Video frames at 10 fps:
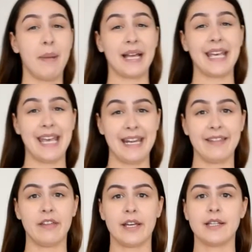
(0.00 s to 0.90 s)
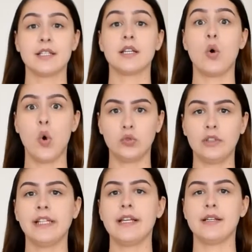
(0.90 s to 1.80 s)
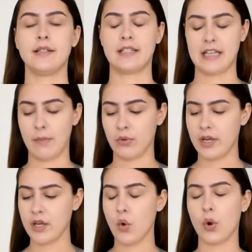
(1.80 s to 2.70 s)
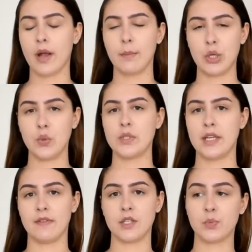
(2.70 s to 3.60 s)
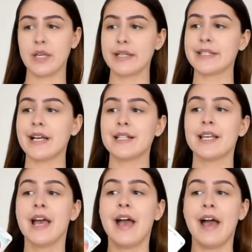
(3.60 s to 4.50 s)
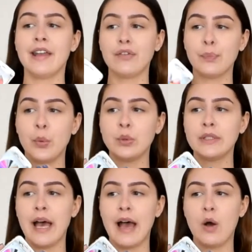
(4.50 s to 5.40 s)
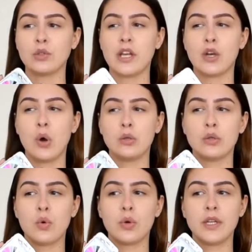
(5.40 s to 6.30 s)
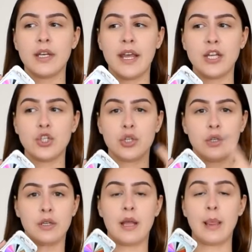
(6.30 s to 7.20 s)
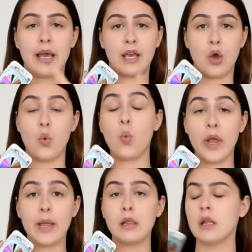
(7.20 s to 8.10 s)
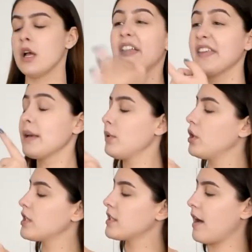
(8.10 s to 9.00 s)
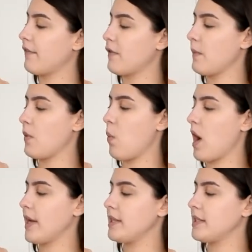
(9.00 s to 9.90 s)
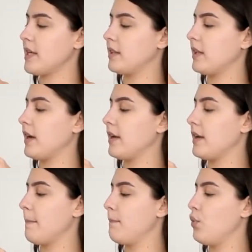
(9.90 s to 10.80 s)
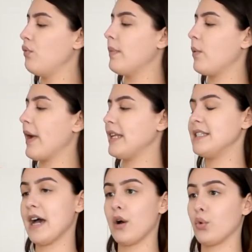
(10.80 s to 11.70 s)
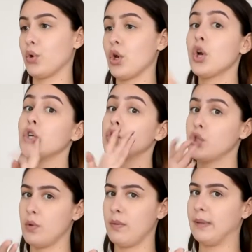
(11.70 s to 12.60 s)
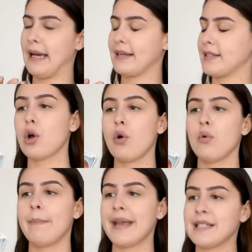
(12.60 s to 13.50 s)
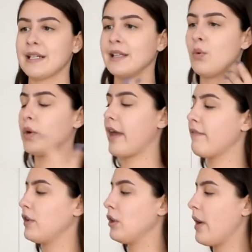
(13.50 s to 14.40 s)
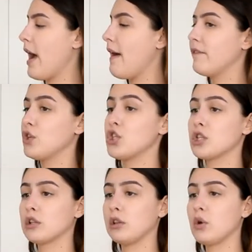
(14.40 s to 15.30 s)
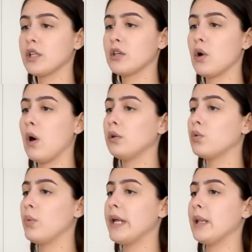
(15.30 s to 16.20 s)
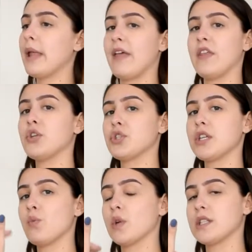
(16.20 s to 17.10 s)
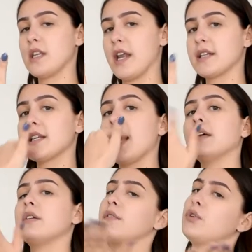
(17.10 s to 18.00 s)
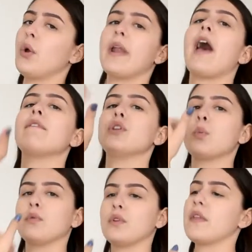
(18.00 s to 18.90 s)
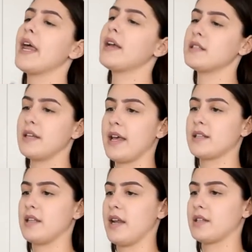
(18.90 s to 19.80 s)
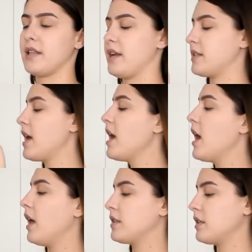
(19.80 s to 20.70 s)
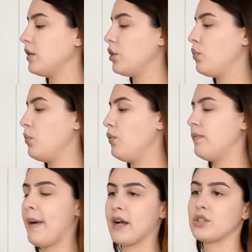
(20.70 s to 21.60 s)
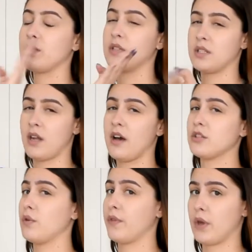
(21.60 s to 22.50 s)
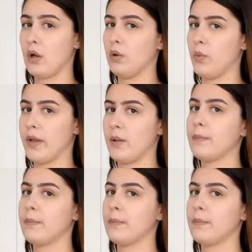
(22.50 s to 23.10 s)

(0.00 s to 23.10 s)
back in that is only summery or can be used in the spring and such. And I've pulled out a color coordination like wheel. I think I'm gonna start from the whites and like move my way down to the black. So basically whatever you have, you just look at the color wheel and then you see what's the next color, and if you don't have it, you move to the next, the next, the next, next, until you move back to the start of the color wheel.